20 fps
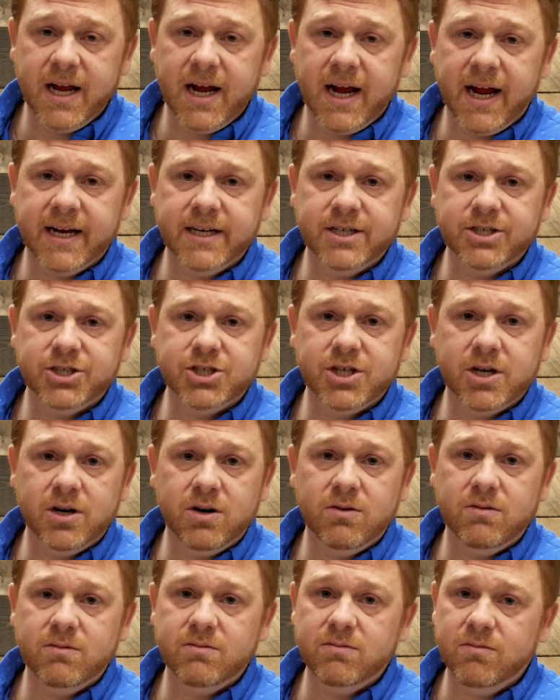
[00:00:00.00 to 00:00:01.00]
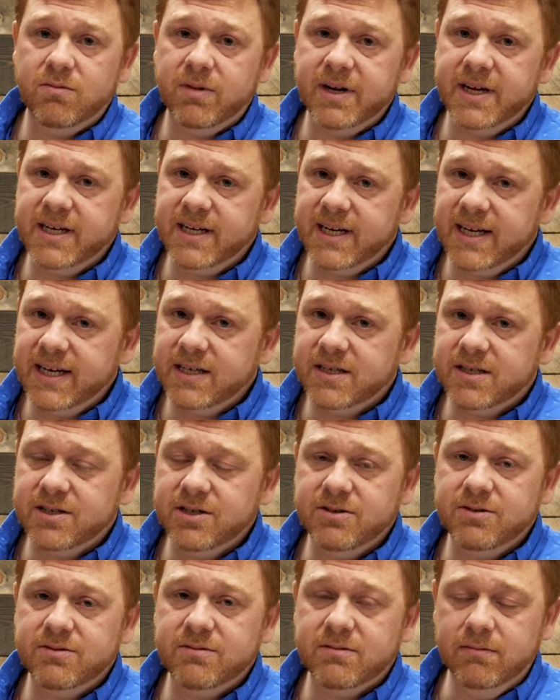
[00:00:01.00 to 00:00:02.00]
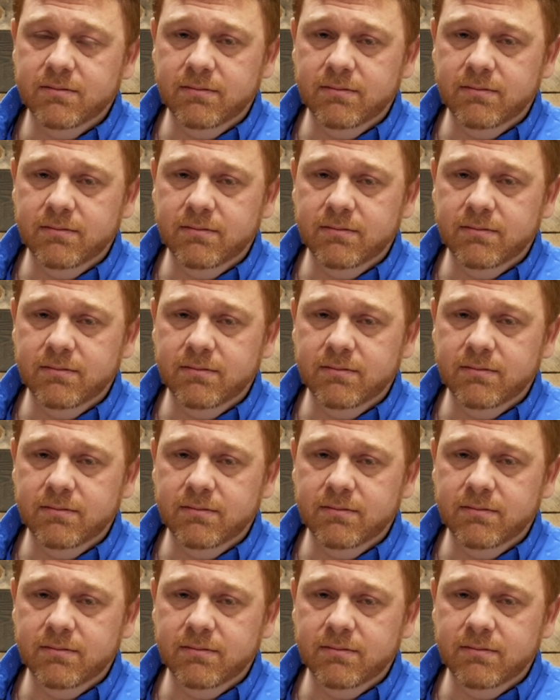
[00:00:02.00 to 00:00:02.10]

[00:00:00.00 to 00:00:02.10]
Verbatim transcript: And so we need to